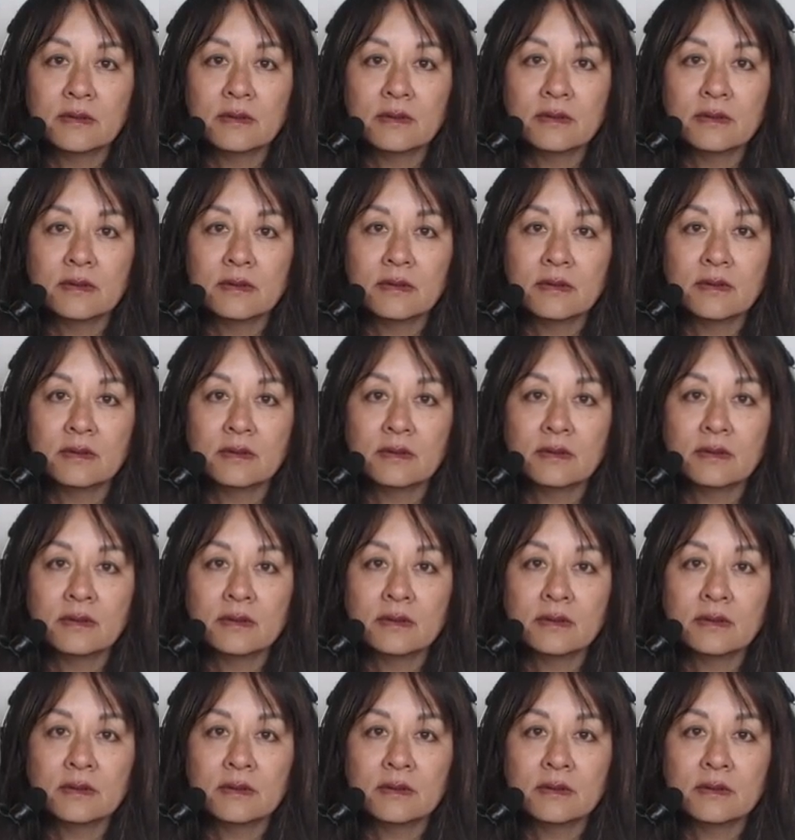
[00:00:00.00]

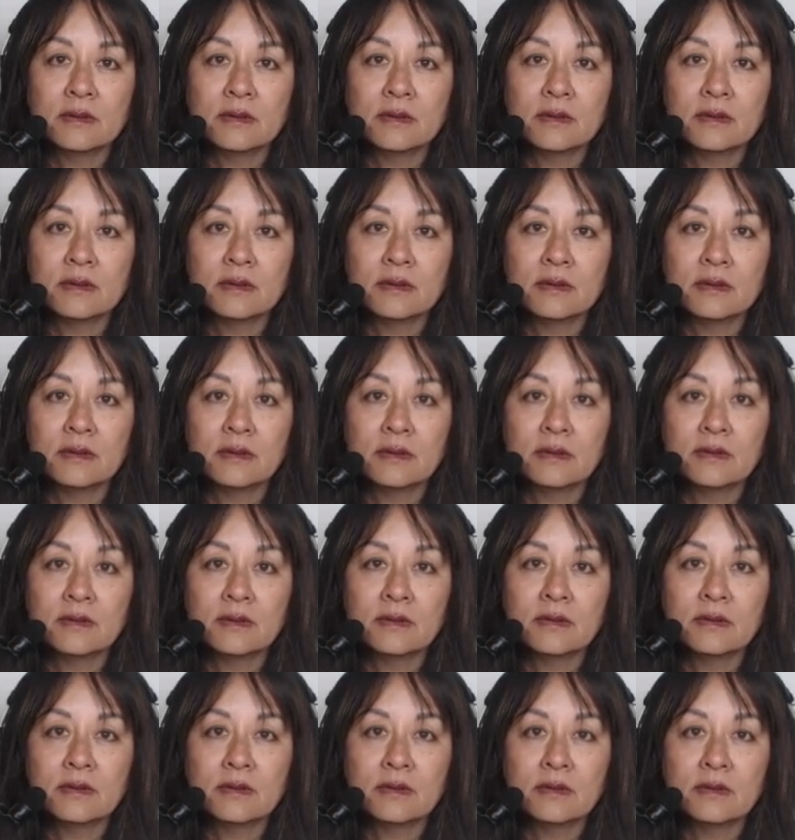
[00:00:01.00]

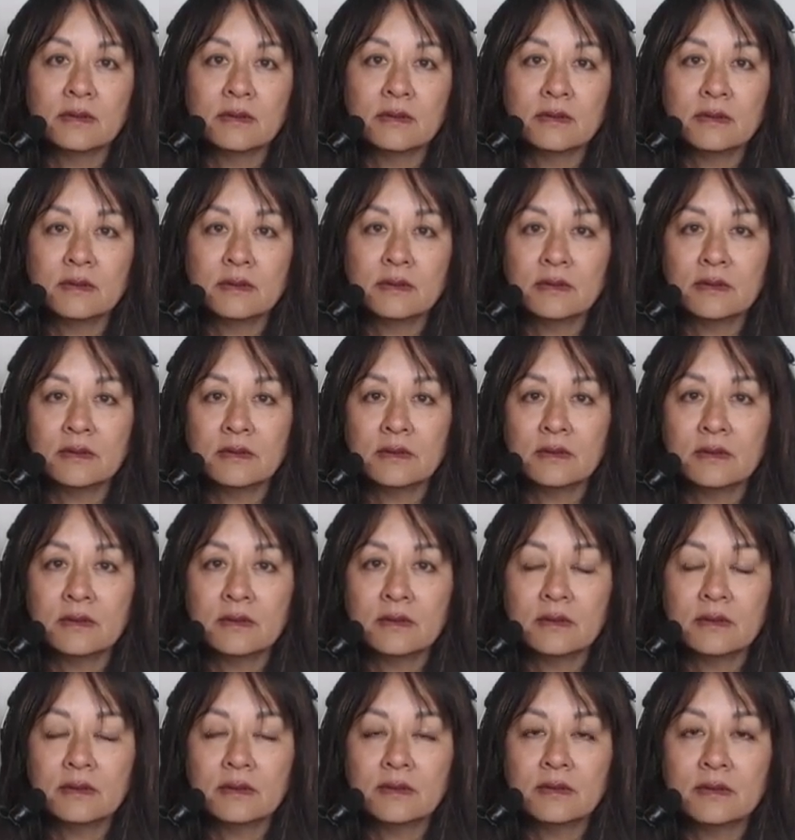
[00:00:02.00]

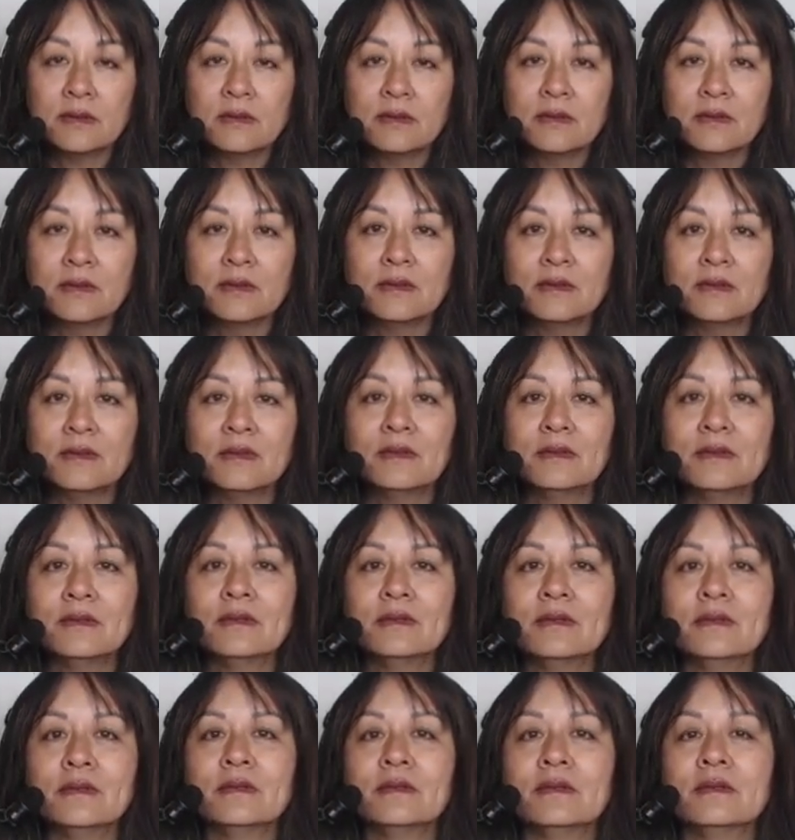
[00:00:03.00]

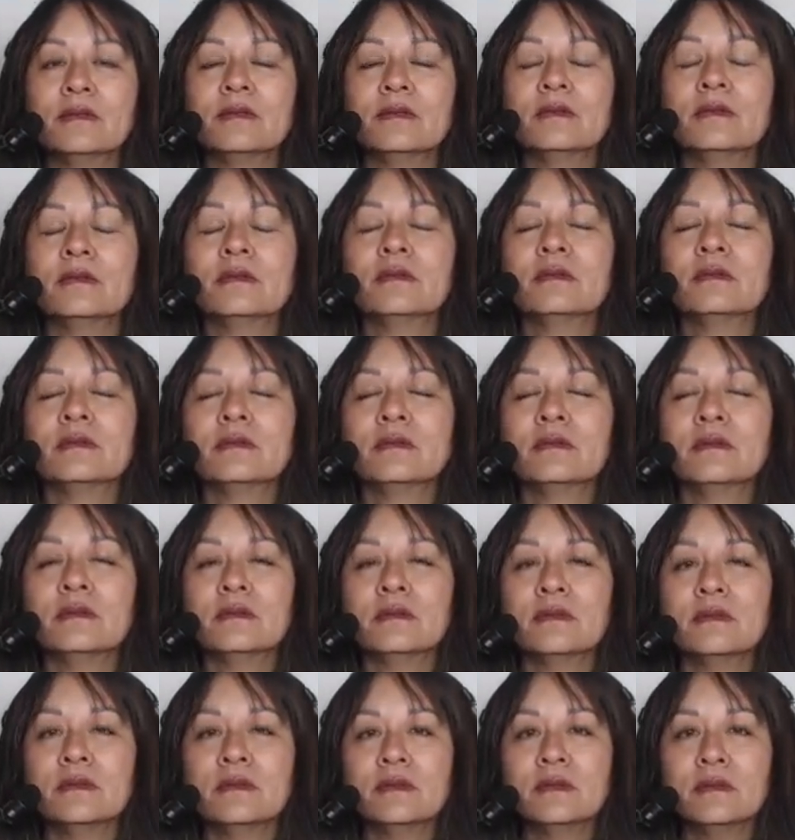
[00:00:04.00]

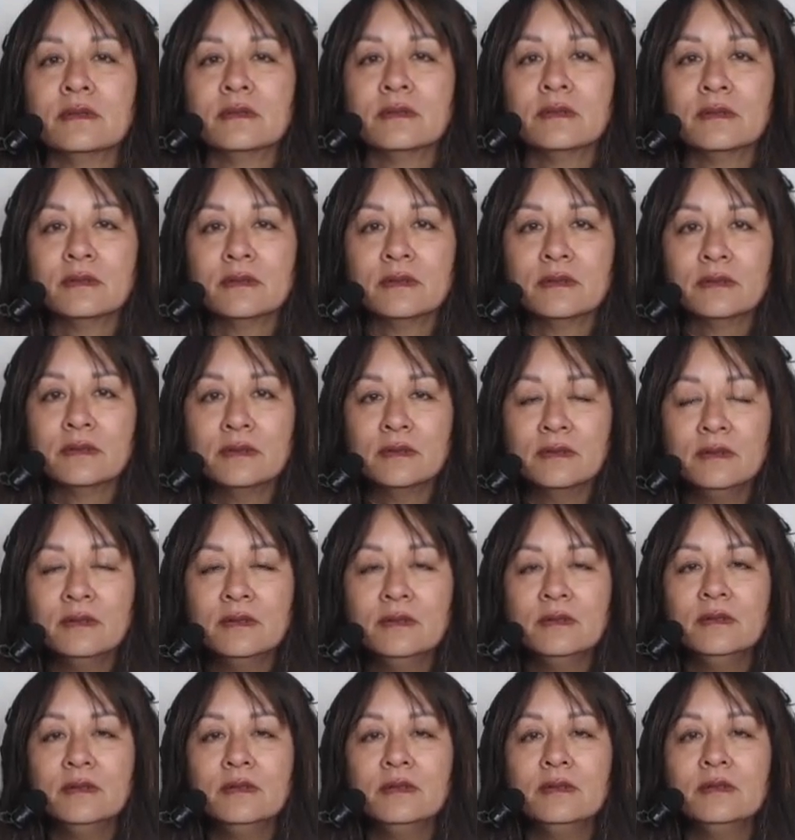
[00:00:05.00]

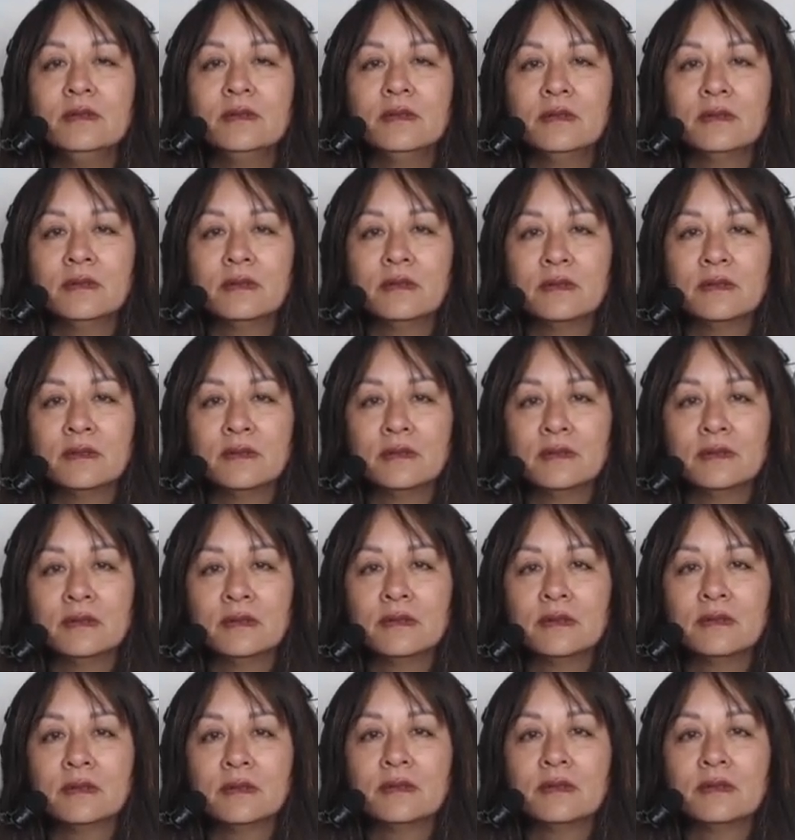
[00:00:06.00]

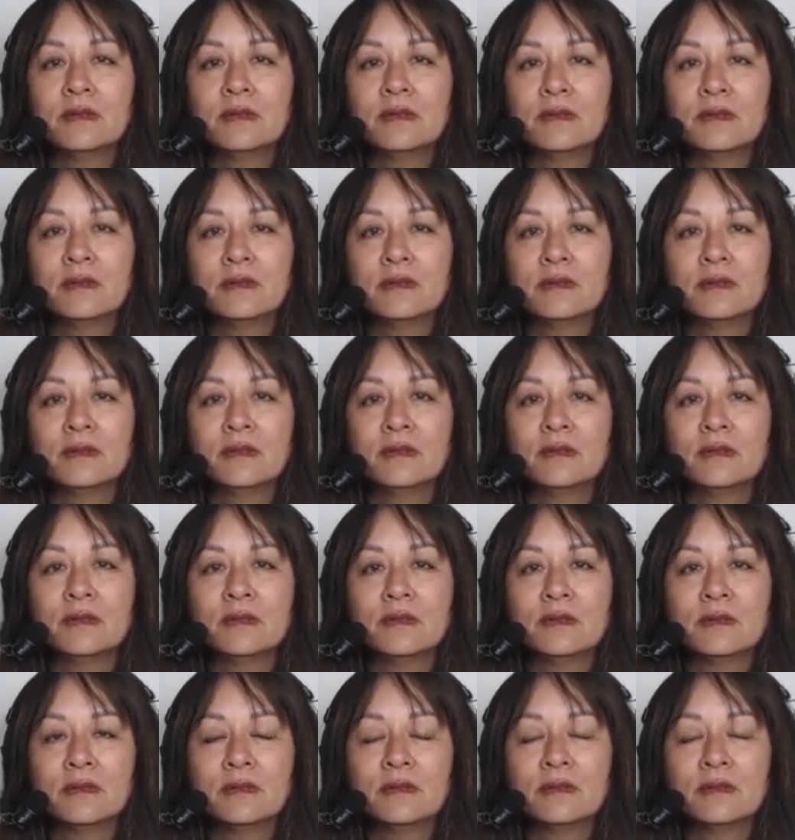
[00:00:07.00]
[no speech]